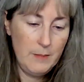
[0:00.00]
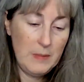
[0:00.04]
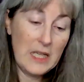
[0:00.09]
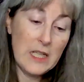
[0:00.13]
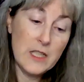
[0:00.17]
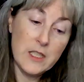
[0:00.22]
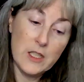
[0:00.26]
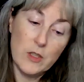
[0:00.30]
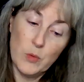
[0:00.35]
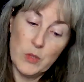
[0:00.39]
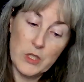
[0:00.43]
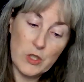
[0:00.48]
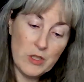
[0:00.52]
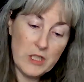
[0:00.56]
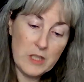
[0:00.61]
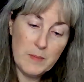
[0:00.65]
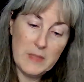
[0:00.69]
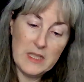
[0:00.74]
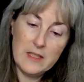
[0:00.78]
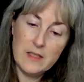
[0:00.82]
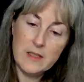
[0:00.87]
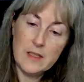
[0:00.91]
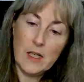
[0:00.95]
because it was
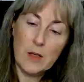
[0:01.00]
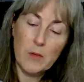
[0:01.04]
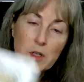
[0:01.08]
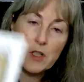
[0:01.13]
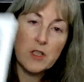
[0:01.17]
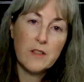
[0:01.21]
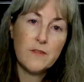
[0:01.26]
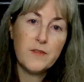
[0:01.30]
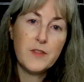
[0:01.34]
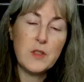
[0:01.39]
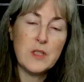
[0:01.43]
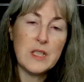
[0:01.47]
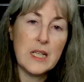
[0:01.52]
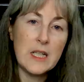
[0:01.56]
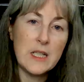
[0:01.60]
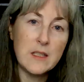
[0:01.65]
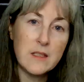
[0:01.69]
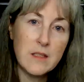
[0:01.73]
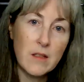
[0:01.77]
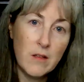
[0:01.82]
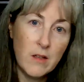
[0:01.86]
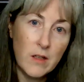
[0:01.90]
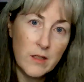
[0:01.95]
Christmas, I worked a few
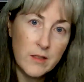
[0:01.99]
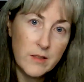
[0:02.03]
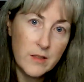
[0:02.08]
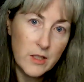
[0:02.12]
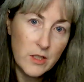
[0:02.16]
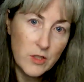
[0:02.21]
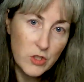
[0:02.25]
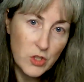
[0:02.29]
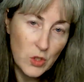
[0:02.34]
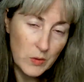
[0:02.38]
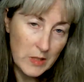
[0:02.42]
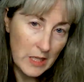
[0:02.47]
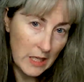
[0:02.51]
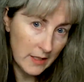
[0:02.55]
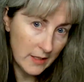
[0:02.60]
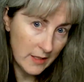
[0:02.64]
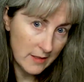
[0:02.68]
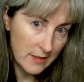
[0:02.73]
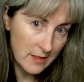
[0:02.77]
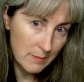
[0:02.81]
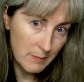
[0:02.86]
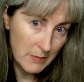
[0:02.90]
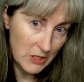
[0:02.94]
days on Joan
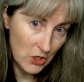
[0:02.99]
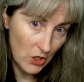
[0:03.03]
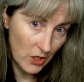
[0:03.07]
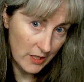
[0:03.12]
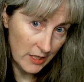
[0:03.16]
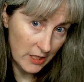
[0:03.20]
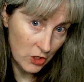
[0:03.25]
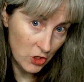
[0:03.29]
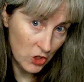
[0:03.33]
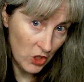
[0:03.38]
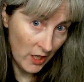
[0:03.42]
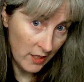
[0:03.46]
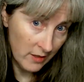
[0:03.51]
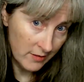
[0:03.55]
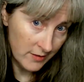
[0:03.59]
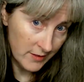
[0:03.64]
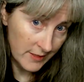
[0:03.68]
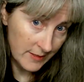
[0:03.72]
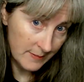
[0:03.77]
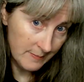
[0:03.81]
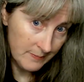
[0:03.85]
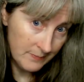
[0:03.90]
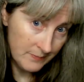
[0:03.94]
Elliott's Madonna and
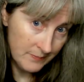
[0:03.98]
Child,